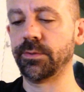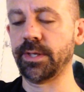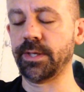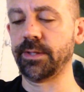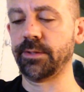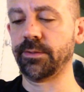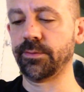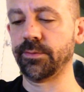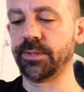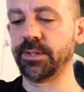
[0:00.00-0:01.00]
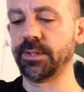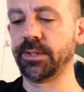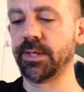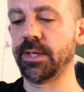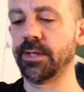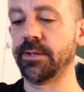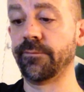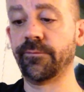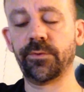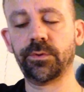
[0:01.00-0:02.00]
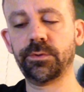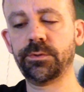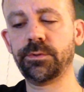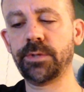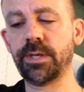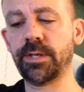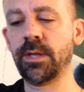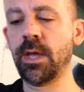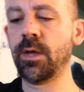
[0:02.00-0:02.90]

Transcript: and 3 and 4 and